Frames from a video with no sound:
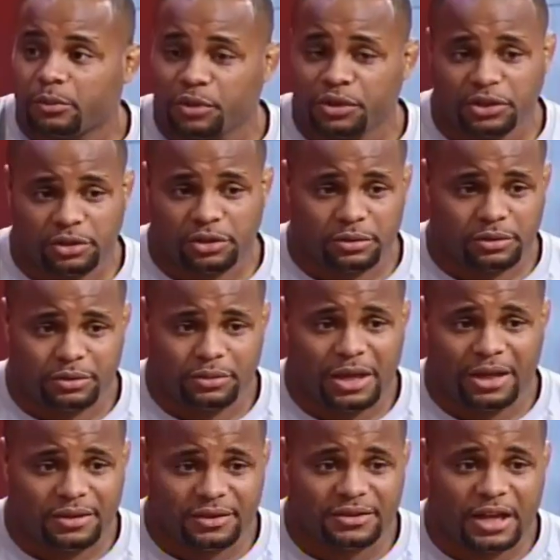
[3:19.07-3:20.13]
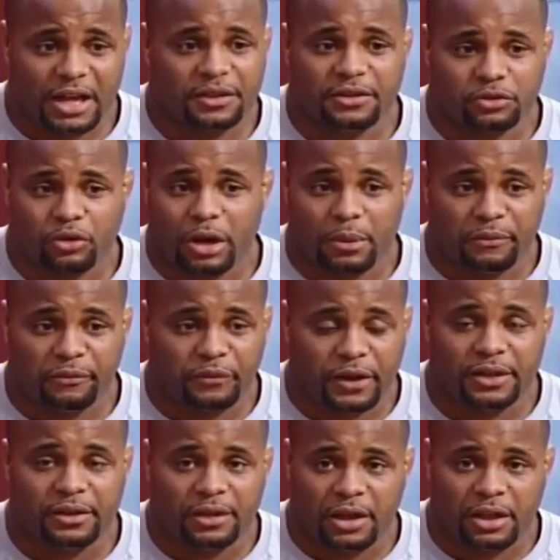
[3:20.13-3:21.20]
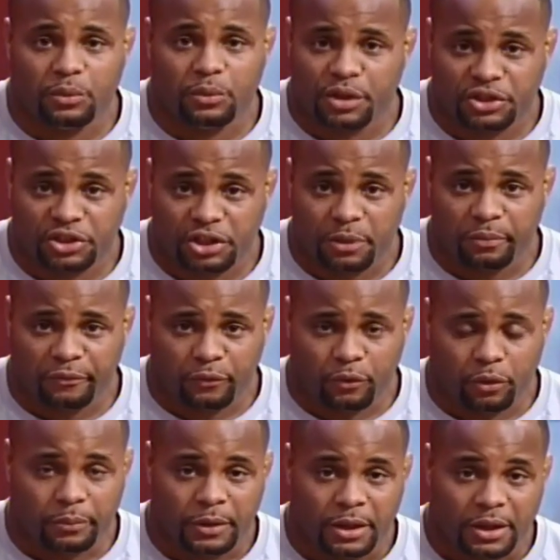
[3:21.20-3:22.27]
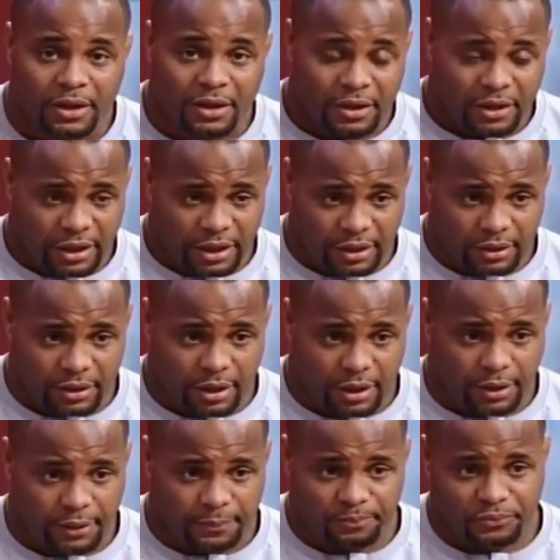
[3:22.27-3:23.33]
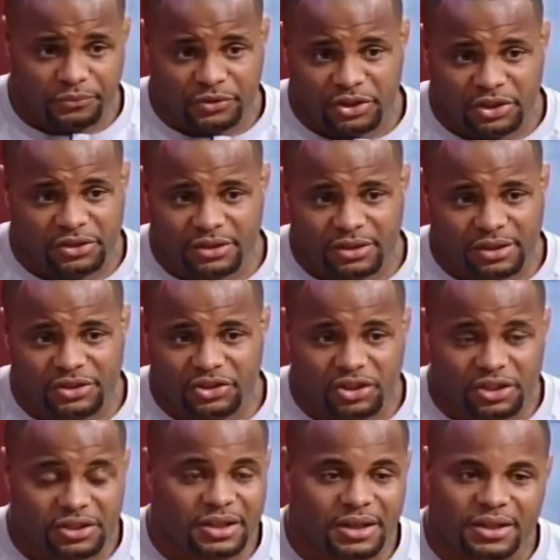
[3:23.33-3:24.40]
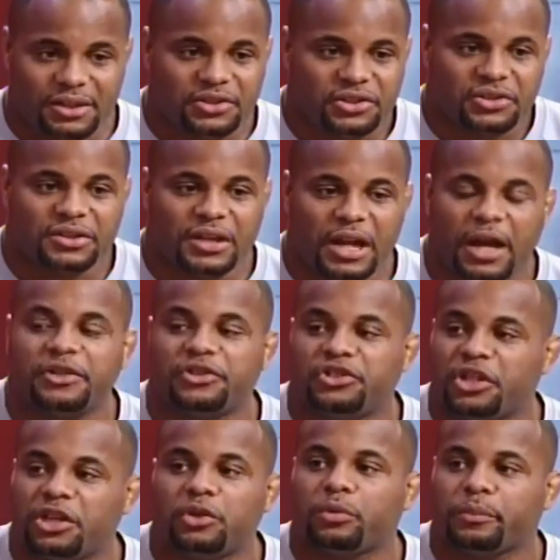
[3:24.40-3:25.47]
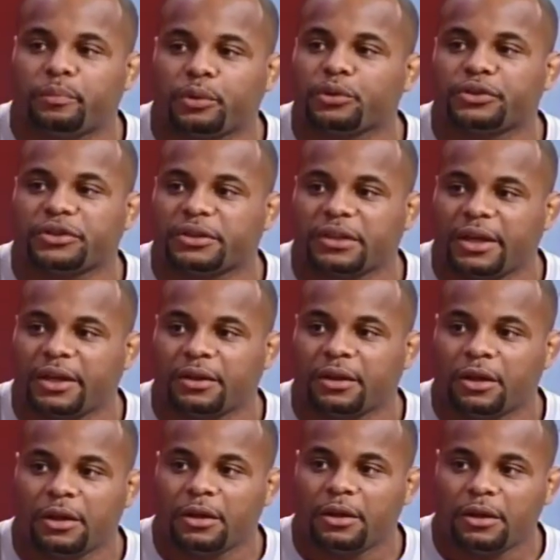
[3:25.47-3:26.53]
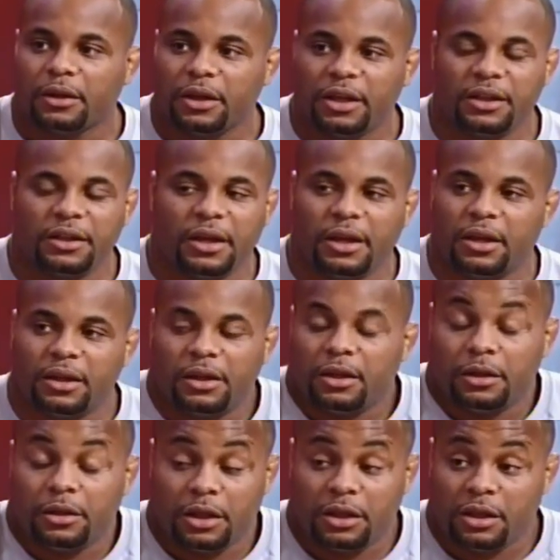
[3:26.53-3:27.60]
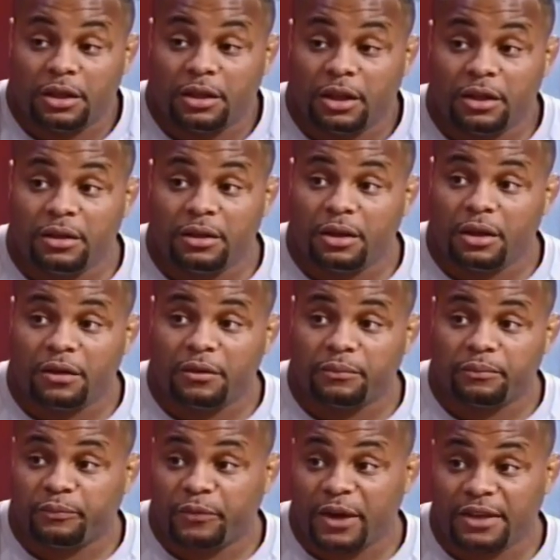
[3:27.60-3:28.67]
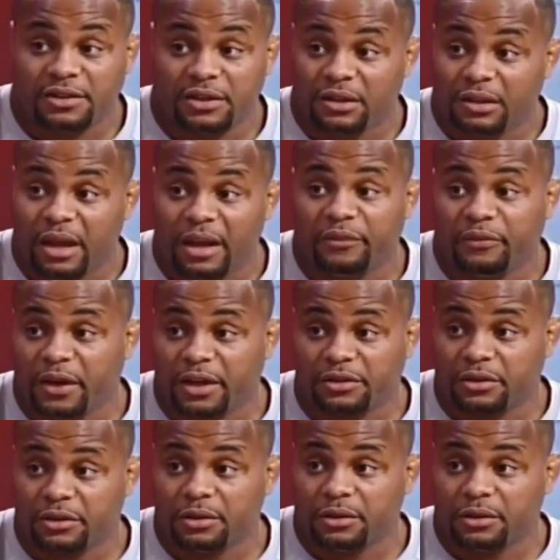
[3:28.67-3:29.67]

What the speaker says: which that does not describe a fight in any way, shape, or form. And he's just not a genuine person, like in any facet of life, actually.